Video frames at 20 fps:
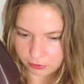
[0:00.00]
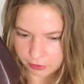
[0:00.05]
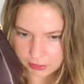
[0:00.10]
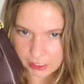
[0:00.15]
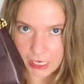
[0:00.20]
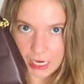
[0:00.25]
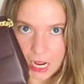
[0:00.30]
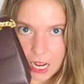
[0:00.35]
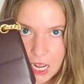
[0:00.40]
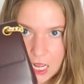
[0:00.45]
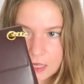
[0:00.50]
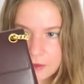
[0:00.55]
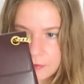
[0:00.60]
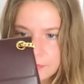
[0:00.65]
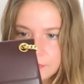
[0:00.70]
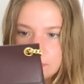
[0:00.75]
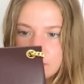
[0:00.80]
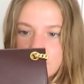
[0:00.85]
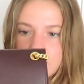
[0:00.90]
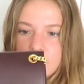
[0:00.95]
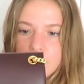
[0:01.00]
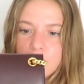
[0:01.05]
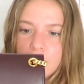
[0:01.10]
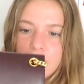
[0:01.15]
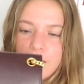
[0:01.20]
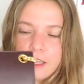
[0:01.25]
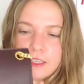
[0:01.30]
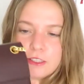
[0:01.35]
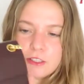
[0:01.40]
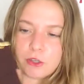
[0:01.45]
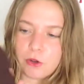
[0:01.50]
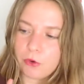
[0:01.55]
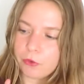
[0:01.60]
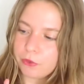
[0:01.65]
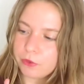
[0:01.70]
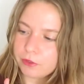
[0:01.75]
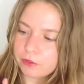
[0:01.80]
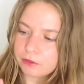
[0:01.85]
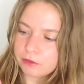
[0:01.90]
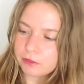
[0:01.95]
Ta-da! Okay,
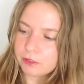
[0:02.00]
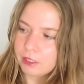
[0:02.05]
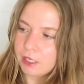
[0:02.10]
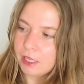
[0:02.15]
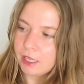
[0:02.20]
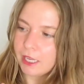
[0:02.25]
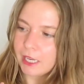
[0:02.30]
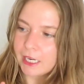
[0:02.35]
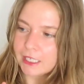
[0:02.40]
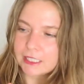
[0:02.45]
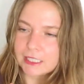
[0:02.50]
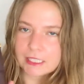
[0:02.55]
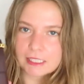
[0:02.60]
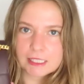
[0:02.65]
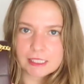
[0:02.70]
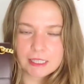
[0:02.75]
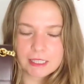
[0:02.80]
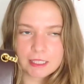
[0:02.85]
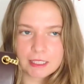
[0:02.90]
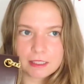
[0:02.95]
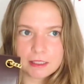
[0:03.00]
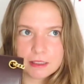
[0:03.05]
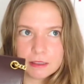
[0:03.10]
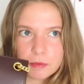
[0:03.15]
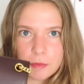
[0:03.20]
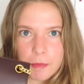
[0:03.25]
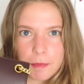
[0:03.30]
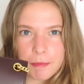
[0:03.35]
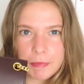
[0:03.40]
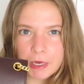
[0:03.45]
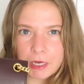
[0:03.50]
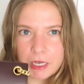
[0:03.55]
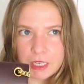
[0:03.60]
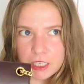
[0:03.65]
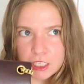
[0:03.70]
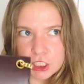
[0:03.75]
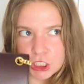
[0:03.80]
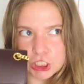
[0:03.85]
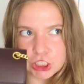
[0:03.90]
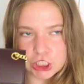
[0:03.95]
so it is the
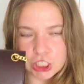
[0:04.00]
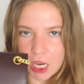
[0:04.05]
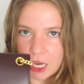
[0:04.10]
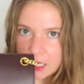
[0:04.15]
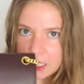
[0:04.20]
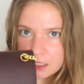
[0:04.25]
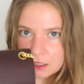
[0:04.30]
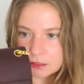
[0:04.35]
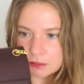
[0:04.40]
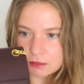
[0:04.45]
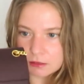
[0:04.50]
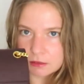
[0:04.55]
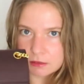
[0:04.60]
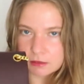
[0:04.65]
mini chain